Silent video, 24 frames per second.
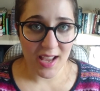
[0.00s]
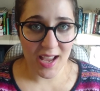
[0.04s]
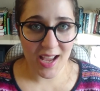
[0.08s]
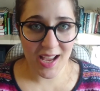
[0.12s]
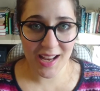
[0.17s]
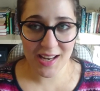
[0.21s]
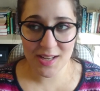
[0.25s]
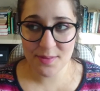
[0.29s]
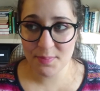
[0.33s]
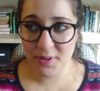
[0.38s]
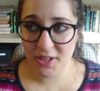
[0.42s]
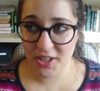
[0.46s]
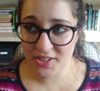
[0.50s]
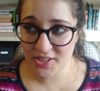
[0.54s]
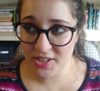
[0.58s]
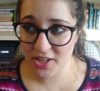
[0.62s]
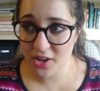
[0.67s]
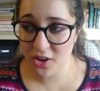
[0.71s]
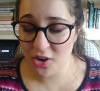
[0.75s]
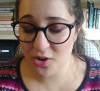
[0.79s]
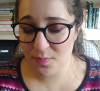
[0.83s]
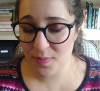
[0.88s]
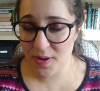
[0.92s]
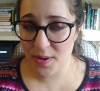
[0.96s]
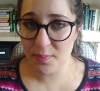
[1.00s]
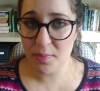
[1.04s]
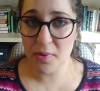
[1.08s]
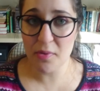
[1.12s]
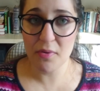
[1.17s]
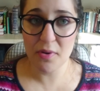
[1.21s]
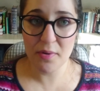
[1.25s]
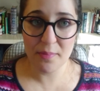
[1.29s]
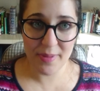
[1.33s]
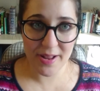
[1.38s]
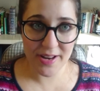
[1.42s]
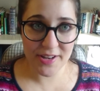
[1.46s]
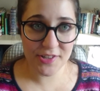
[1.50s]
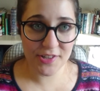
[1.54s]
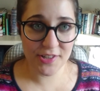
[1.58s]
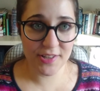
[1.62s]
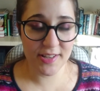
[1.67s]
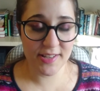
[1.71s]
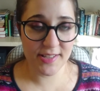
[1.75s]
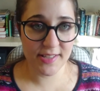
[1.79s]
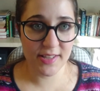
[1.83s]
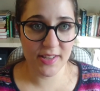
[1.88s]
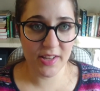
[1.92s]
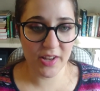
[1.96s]
And because I know people will mention
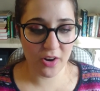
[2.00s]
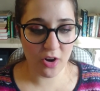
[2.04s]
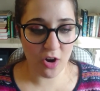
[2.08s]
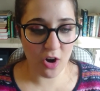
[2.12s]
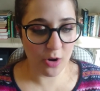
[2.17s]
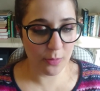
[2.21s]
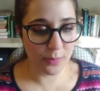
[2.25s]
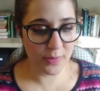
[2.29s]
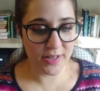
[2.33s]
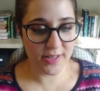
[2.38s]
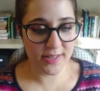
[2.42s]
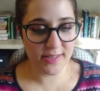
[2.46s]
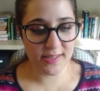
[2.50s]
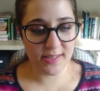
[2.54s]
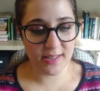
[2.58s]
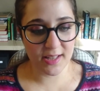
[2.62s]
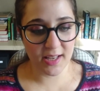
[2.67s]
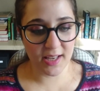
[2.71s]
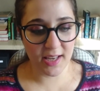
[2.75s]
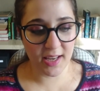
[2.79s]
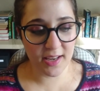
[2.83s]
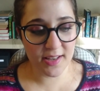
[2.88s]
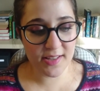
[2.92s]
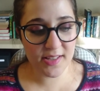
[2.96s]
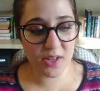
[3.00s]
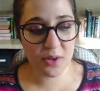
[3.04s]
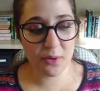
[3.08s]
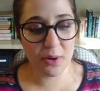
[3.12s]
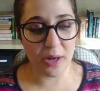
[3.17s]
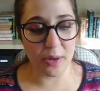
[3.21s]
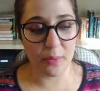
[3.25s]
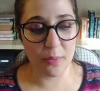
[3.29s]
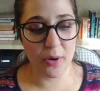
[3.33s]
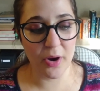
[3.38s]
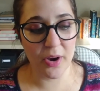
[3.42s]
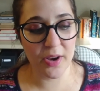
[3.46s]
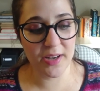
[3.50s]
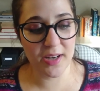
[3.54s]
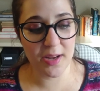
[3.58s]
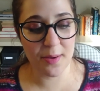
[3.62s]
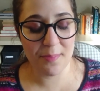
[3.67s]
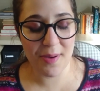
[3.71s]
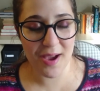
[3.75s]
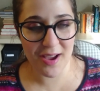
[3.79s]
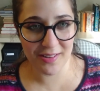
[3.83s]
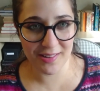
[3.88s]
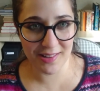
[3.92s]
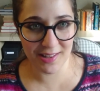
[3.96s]
this in their comments, here's a quick word
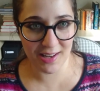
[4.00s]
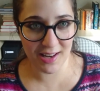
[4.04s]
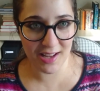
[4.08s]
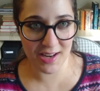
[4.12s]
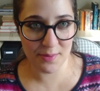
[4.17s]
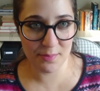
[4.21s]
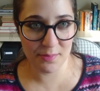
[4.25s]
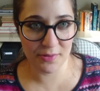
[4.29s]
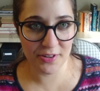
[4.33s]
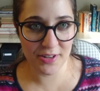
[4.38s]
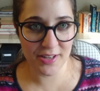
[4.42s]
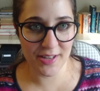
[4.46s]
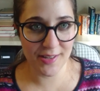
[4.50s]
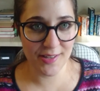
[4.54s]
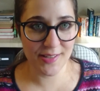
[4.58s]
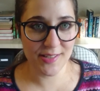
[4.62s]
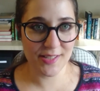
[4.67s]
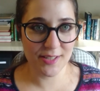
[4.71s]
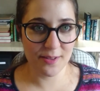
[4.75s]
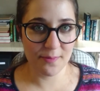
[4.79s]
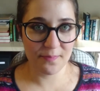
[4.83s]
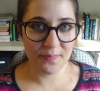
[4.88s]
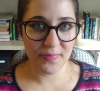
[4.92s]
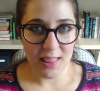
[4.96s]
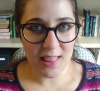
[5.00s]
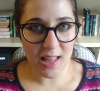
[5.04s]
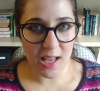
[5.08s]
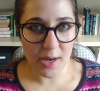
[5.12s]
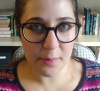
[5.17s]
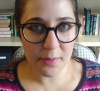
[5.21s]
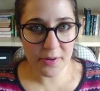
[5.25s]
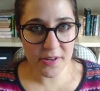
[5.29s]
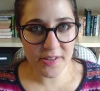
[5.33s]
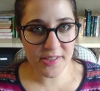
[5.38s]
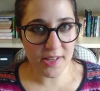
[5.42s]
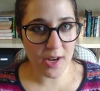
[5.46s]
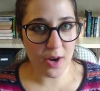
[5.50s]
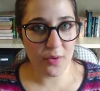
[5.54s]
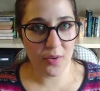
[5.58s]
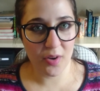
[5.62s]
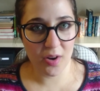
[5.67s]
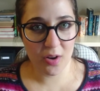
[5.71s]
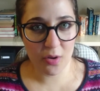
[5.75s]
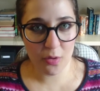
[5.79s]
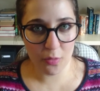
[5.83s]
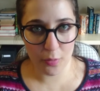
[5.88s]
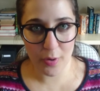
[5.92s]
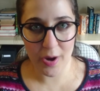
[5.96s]
about libraries. Libraries are
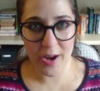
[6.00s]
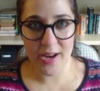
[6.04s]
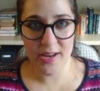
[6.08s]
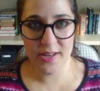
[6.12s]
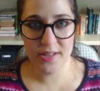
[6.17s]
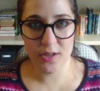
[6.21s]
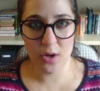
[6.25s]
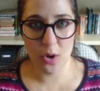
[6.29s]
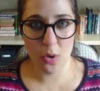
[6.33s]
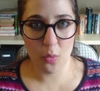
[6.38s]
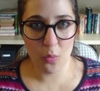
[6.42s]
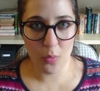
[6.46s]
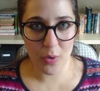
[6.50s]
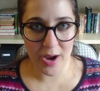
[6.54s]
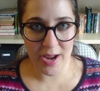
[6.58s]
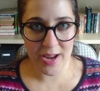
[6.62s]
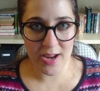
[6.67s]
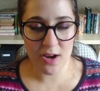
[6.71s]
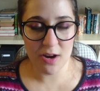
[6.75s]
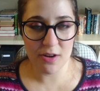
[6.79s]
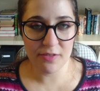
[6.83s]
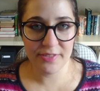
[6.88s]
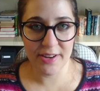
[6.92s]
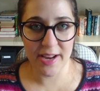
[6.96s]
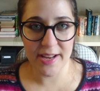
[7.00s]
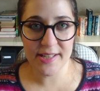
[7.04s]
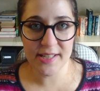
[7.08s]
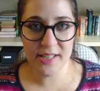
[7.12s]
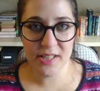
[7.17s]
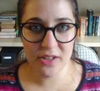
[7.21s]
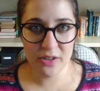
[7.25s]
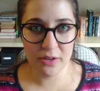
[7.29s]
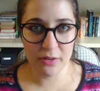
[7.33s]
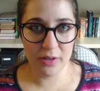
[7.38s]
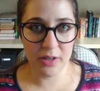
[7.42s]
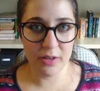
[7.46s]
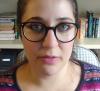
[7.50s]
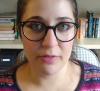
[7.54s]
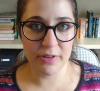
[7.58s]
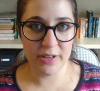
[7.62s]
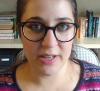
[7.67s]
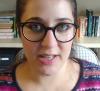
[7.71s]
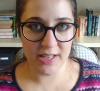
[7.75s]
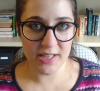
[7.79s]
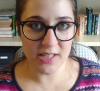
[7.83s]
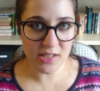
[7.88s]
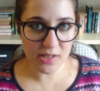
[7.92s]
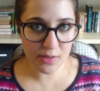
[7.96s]
a great way of getting newly
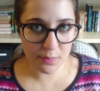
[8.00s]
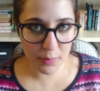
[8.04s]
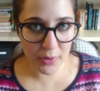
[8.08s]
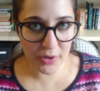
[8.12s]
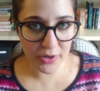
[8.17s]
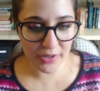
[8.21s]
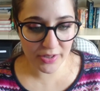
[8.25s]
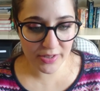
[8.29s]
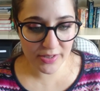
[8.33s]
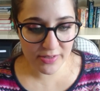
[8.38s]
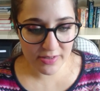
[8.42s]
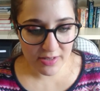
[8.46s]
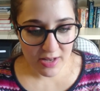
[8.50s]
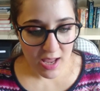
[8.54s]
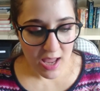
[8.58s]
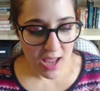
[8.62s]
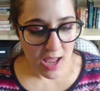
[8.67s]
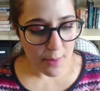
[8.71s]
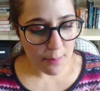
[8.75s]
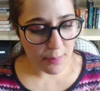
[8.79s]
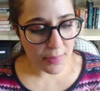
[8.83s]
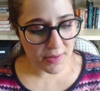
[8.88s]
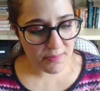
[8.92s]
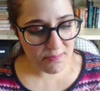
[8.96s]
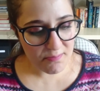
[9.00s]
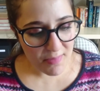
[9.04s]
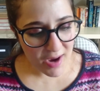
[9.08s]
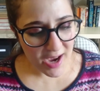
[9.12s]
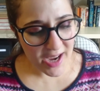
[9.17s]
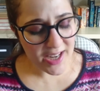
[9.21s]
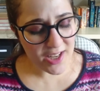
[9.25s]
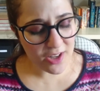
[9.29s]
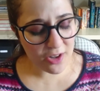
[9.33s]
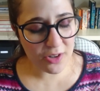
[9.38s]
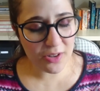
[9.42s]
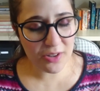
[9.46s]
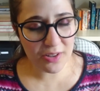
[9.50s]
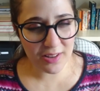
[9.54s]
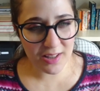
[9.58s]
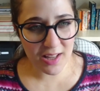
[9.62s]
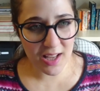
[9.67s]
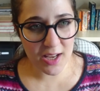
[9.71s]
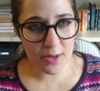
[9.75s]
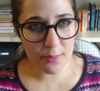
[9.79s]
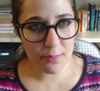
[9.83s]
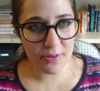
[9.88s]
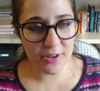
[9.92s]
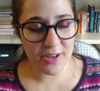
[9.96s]
released books, but my local
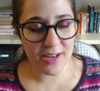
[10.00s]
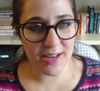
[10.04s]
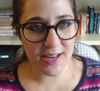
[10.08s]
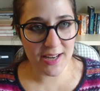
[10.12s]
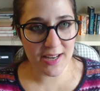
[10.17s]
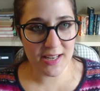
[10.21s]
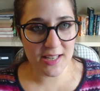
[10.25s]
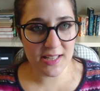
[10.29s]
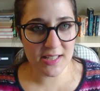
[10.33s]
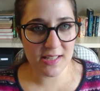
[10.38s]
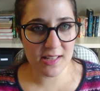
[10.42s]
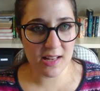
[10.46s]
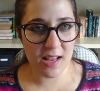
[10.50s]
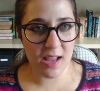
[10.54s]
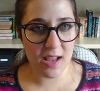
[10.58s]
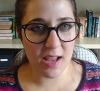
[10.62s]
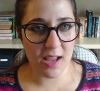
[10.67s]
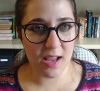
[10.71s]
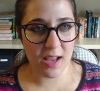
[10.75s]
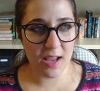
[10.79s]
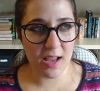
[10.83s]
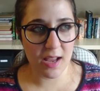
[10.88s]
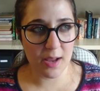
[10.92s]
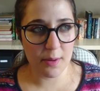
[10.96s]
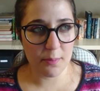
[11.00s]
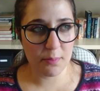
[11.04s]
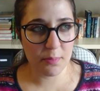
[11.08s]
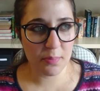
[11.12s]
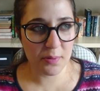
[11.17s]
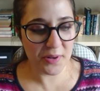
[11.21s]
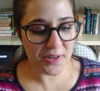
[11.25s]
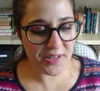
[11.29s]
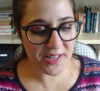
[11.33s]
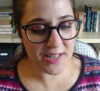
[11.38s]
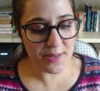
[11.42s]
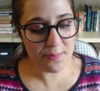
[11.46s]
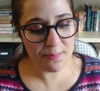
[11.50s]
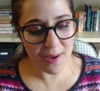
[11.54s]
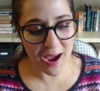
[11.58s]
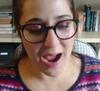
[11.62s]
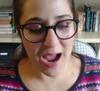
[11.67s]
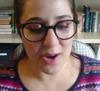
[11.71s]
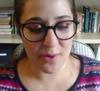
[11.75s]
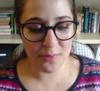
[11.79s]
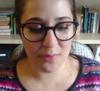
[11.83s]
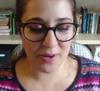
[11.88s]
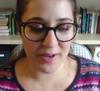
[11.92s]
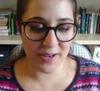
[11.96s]
library is pretty
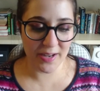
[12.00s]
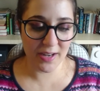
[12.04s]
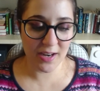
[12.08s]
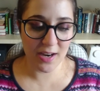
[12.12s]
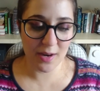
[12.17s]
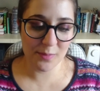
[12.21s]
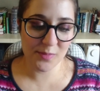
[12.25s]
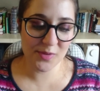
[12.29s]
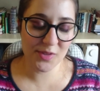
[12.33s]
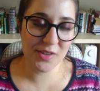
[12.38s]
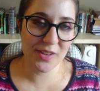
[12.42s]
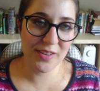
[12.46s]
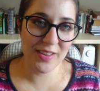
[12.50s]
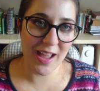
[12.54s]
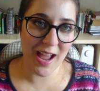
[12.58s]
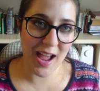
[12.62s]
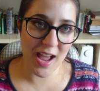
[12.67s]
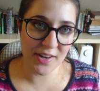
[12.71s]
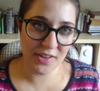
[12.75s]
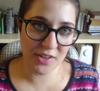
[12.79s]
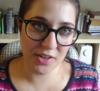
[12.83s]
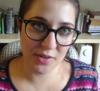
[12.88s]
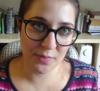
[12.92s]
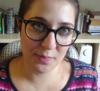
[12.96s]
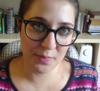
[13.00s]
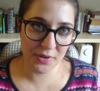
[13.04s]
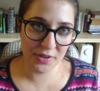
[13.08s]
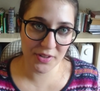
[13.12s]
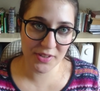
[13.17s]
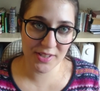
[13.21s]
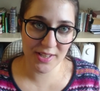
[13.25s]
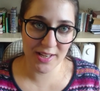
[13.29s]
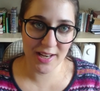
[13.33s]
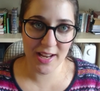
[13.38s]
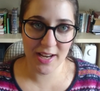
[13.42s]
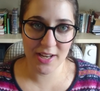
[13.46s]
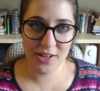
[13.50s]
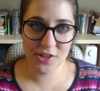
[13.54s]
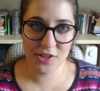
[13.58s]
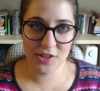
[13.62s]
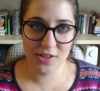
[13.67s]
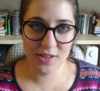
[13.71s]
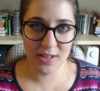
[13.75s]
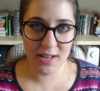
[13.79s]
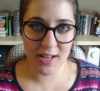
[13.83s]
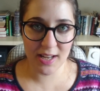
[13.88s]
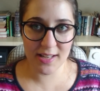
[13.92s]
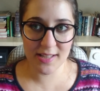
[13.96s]
bad when it comes to their adult book
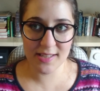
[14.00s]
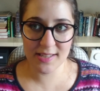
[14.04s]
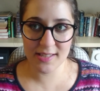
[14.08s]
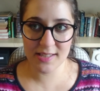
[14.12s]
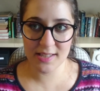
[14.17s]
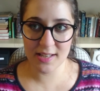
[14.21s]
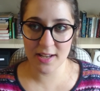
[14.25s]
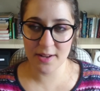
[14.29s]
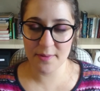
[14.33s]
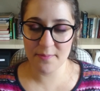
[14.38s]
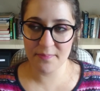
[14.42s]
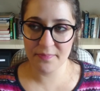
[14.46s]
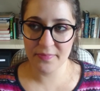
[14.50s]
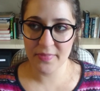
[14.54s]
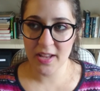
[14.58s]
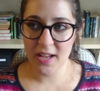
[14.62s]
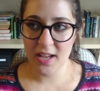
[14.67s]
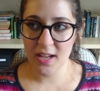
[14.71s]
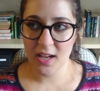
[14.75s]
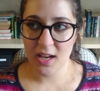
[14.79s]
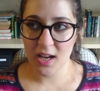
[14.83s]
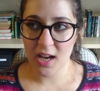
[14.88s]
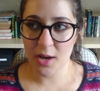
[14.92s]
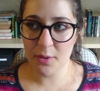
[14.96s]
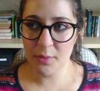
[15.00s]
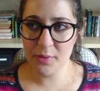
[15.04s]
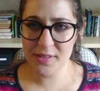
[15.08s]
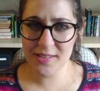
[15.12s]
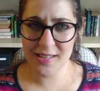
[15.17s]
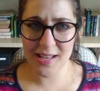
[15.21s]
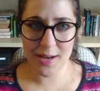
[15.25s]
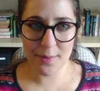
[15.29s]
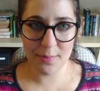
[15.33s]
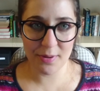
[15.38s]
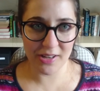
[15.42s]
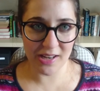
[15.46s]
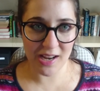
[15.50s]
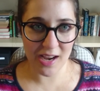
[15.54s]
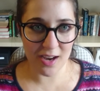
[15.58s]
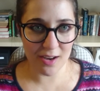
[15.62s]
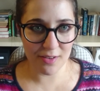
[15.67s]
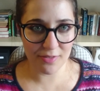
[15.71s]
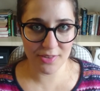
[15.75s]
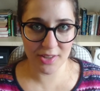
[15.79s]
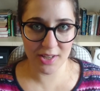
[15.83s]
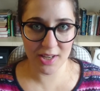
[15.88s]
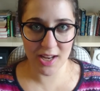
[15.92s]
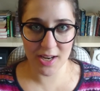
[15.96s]
selection. It's, I would say about
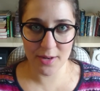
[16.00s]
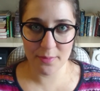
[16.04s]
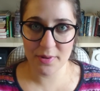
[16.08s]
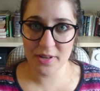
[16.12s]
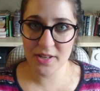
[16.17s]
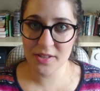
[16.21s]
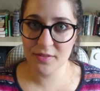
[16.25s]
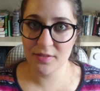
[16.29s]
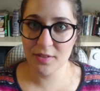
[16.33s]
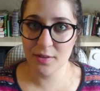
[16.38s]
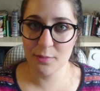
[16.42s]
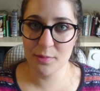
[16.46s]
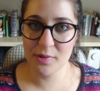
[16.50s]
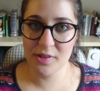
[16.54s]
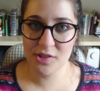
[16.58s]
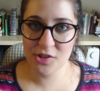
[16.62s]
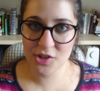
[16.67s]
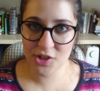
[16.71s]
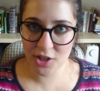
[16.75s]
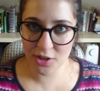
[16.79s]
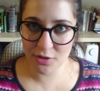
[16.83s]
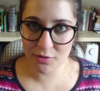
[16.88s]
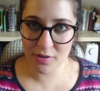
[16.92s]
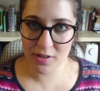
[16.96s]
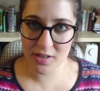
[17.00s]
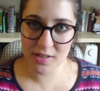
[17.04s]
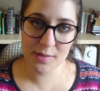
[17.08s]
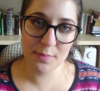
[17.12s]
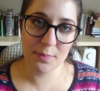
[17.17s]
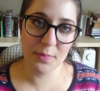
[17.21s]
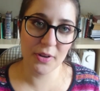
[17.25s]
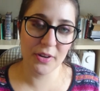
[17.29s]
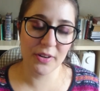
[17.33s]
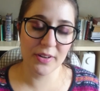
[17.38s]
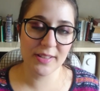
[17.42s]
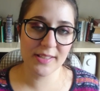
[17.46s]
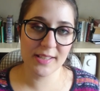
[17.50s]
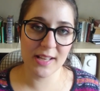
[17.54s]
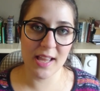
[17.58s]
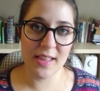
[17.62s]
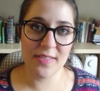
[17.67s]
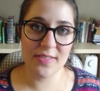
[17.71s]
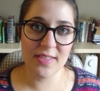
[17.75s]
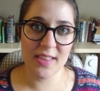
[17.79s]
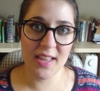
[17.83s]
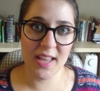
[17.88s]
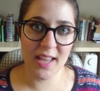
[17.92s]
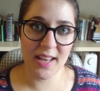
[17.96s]
half the library is filled with children's books,
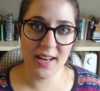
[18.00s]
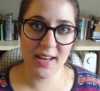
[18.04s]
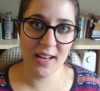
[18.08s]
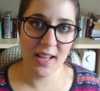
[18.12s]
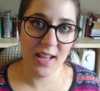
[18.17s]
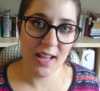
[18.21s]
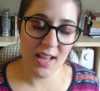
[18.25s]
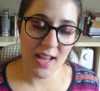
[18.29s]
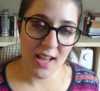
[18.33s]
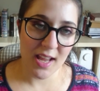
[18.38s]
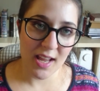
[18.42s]
and then